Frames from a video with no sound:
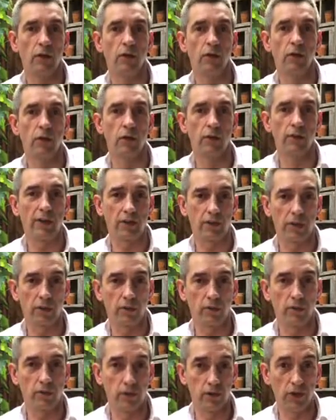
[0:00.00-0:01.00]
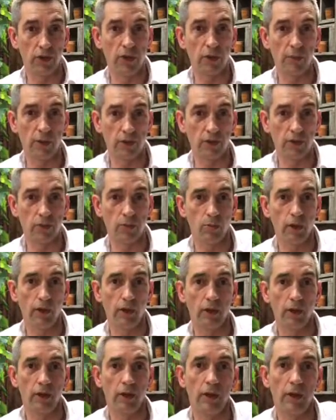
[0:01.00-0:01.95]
All of that type of stuff is in the business plan.